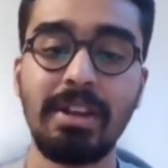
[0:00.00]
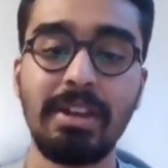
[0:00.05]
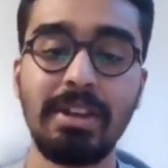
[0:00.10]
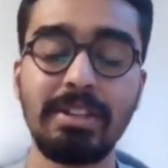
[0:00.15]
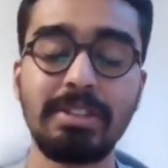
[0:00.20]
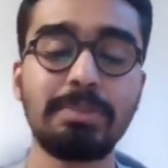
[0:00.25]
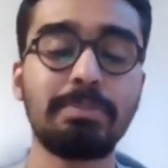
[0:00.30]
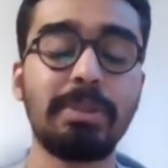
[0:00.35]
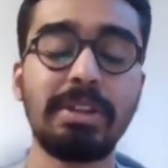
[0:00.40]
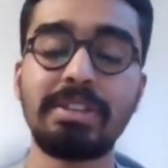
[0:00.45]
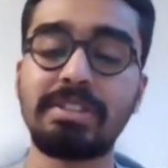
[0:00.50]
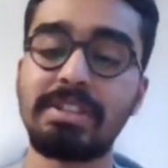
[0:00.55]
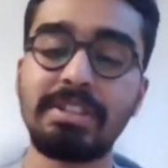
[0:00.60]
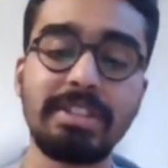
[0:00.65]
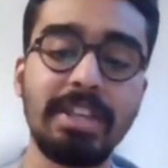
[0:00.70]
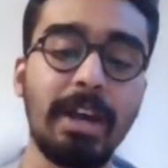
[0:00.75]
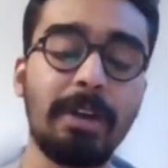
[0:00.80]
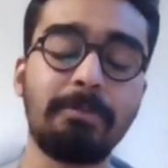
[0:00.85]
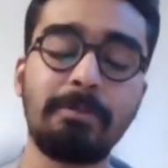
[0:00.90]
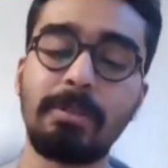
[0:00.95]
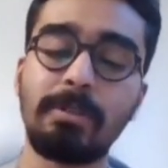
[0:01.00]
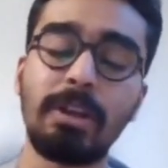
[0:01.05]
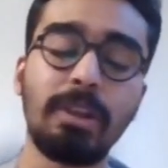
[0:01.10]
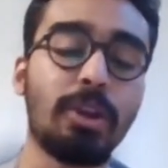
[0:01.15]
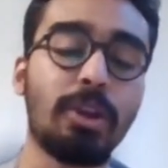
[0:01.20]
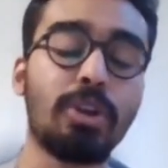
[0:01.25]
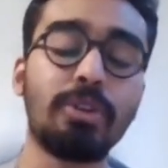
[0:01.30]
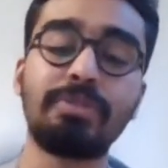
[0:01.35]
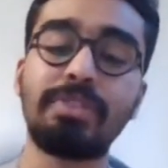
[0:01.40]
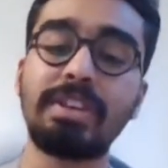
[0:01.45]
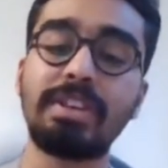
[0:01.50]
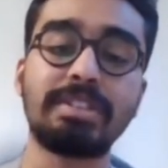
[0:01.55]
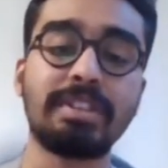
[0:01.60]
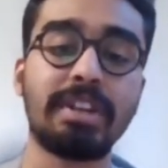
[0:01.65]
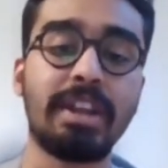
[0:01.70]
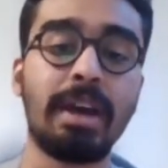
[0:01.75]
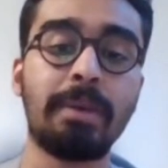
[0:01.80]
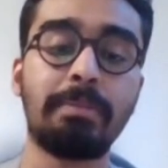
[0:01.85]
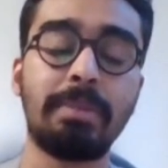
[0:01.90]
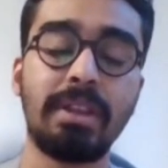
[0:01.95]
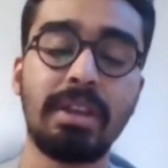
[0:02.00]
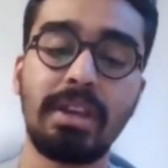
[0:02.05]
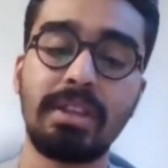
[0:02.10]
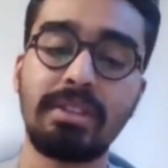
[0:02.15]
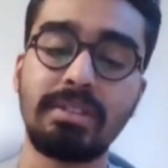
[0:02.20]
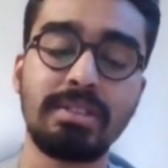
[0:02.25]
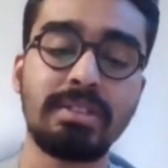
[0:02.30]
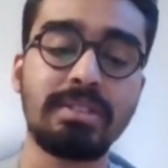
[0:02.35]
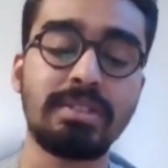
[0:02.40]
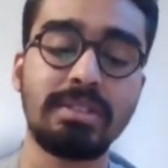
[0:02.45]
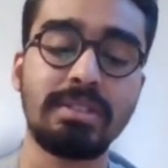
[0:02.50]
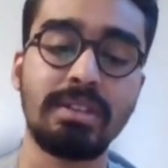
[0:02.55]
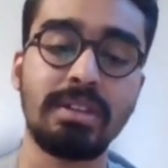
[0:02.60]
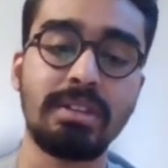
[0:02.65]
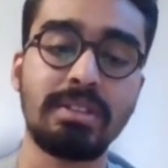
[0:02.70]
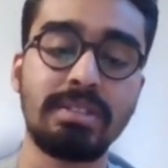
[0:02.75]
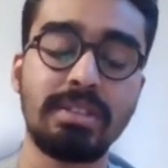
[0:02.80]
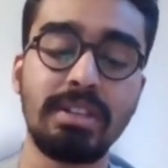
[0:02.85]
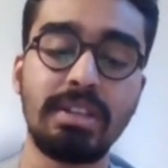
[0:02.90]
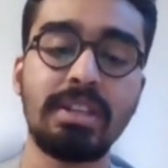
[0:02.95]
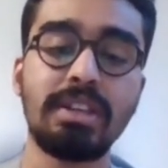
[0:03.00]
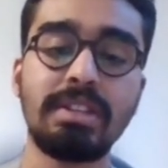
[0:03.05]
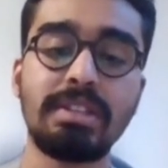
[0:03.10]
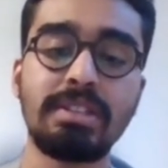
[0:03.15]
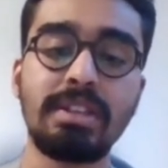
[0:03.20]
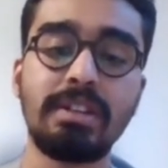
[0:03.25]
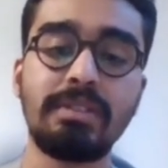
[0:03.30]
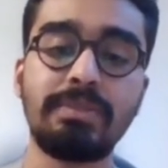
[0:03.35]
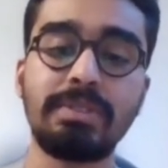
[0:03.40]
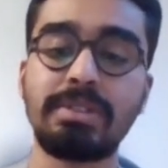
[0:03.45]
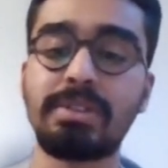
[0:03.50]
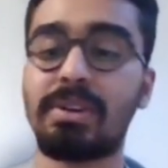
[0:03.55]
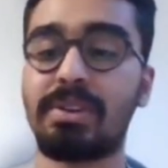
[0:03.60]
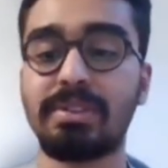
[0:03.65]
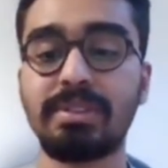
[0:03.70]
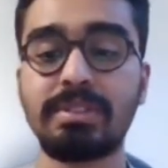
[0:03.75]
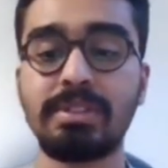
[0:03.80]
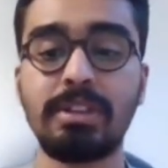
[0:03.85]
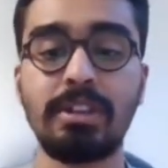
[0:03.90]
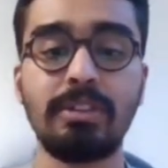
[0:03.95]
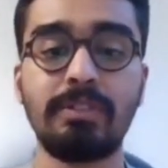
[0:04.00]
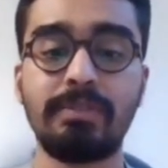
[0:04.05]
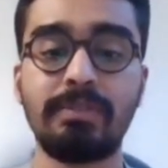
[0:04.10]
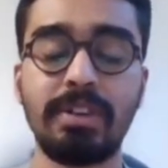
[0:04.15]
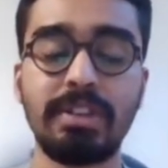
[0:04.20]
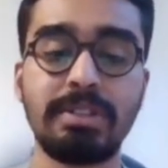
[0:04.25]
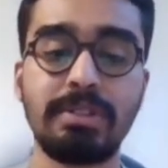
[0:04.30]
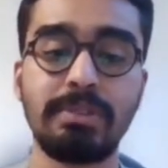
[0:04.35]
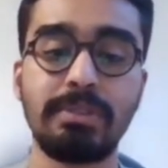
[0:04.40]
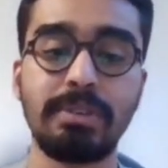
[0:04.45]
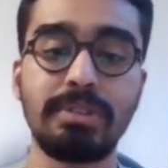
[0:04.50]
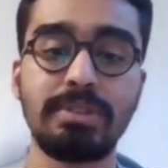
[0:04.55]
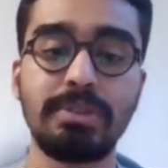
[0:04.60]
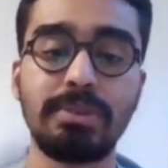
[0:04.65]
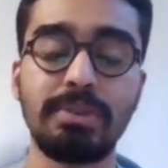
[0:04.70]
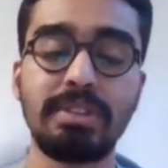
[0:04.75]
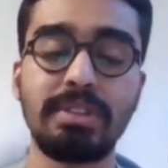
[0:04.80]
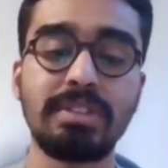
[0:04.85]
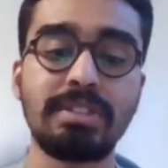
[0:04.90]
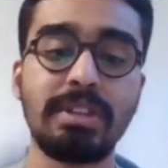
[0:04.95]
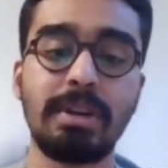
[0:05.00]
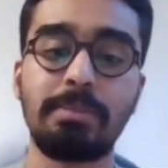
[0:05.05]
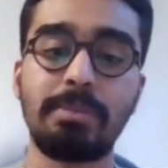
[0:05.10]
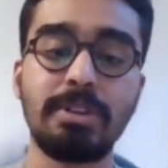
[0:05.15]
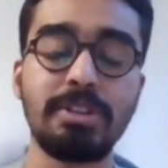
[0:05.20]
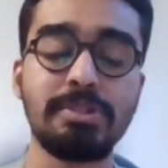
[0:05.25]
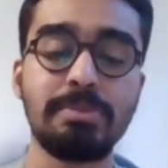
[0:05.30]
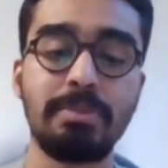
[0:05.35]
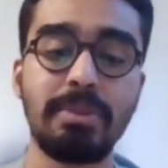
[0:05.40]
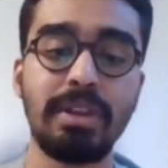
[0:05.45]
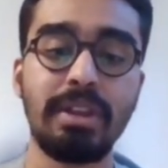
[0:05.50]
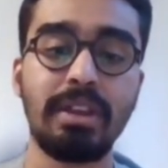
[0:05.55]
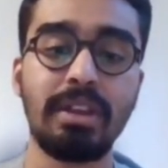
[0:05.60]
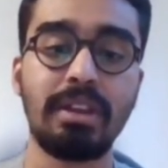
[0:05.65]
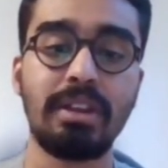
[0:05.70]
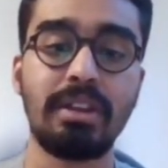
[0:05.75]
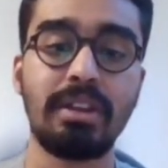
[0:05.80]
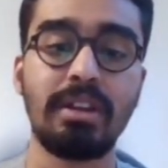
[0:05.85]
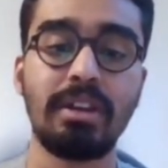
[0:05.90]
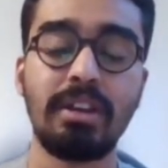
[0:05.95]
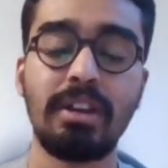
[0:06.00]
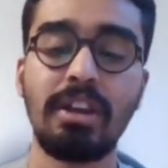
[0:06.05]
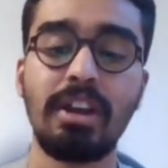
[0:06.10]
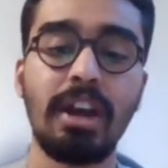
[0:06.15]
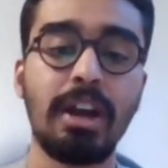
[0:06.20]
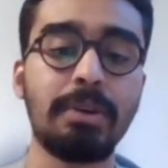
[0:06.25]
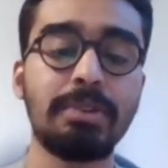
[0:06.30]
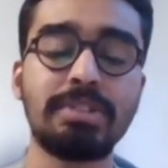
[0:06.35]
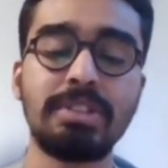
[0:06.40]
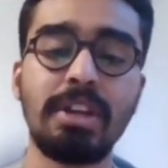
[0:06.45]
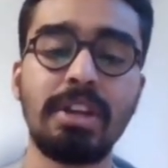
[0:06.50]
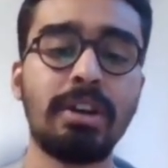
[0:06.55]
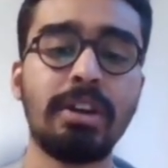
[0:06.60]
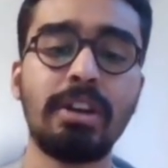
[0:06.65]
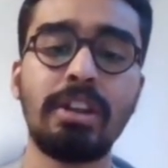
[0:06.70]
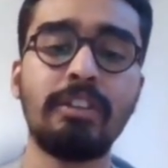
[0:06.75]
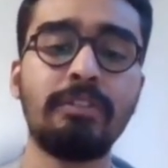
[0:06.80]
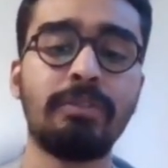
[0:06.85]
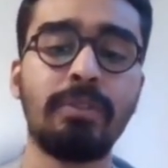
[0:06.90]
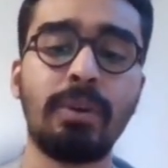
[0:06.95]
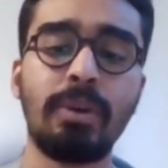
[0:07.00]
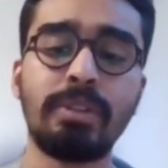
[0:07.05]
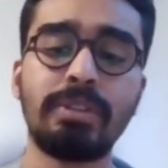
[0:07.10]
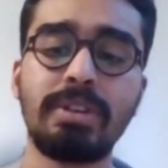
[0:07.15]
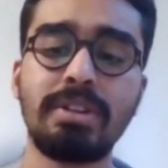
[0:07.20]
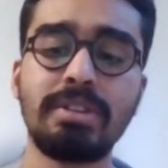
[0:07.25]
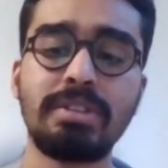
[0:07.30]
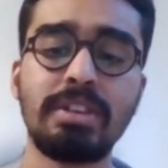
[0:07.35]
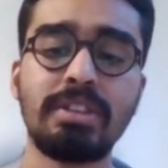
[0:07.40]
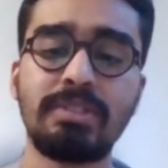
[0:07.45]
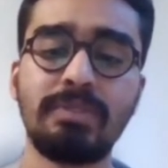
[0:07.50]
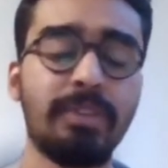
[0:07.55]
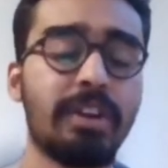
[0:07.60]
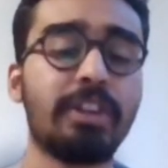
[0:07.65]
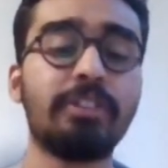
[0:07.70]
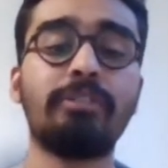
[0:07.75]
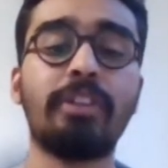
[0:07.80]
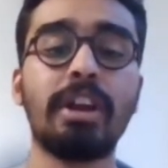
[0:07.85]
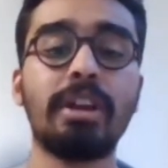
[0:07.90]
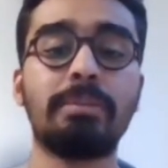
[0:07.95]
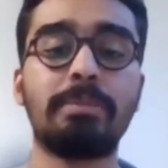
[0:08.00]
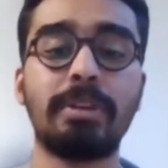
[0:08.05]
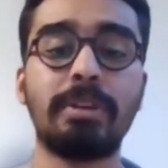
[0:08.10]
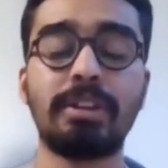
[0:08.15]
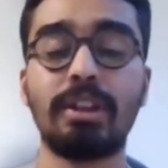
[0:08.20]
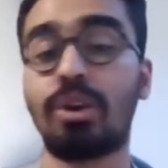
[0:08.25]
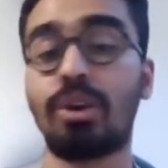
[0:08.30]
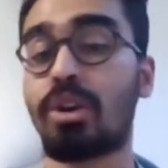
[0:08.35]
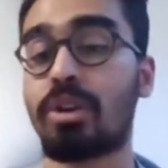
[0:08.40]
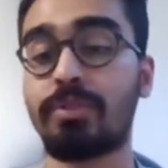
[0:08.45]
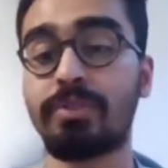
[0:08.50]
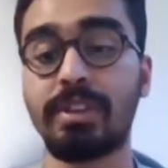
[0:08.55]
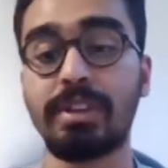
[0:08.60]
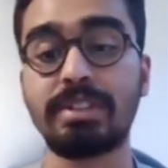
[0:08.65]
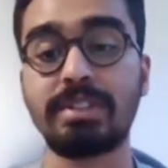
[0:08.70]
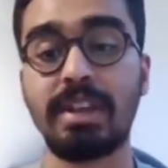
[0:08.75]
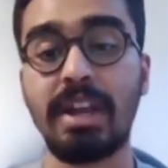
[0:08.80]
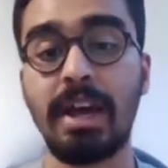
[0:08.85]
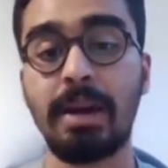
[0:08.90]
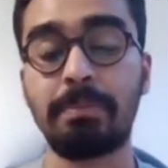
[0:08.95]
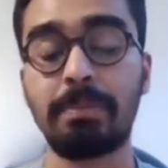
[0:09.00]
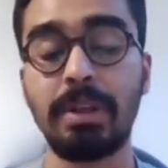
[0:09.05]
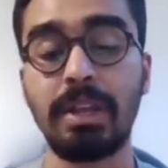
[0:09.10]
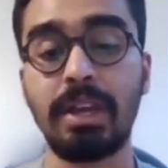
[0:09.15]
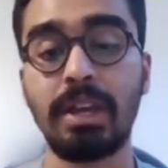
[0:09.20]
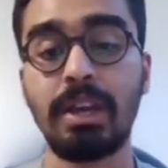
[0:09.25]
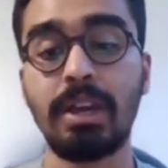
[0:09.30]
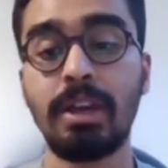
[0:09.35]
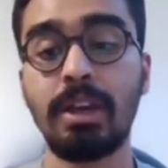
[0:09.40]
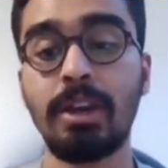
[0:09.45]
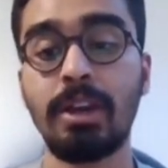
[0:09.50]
it's bliss it's helpful a lot of things are happening and this uh, city itself it's called the city of festivals so in the okay. summer spring and i would say early fall there's it's very vibrant a lot of things are happening